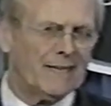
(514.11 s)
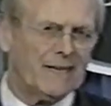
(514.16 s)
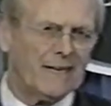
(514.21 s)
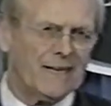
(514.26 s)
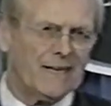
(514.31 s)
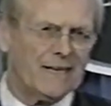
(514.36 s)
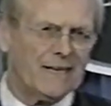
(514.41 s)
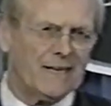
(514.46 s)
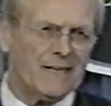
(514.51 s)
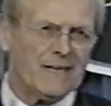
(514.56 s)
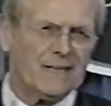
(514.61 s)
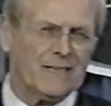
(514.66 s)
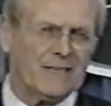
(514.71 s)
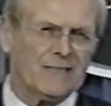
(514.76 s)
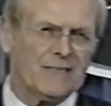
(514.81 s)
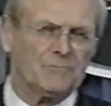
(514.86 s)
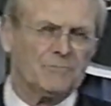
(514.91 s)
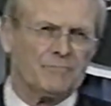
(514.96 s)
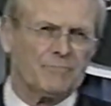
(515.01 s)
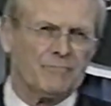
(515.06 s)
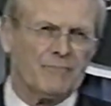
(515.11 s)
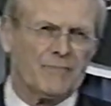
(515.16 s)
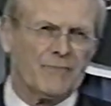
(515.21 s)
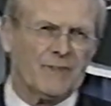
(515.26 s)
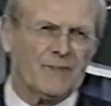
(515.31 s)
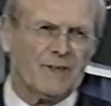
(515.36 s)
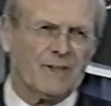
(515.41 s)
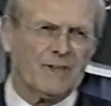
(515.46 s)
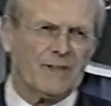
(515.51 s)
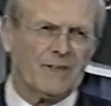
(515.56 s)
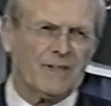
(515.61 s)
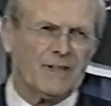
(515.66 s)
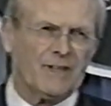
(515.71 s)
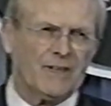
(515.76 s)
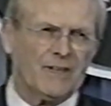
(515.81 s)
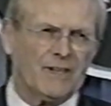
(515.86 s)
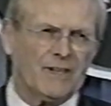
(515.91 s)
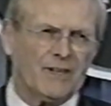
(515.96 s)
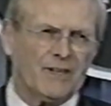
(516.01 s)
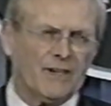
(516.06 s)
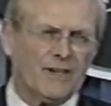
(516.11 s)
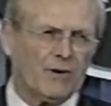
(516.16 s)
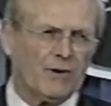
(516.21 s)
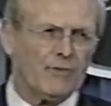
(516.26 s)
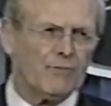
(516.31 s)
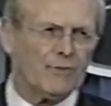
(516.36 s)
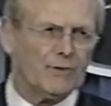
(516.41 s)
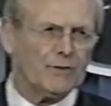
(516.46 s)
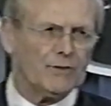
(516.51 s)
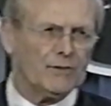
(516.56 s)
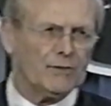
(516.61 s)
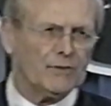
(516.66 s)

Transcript: a careful,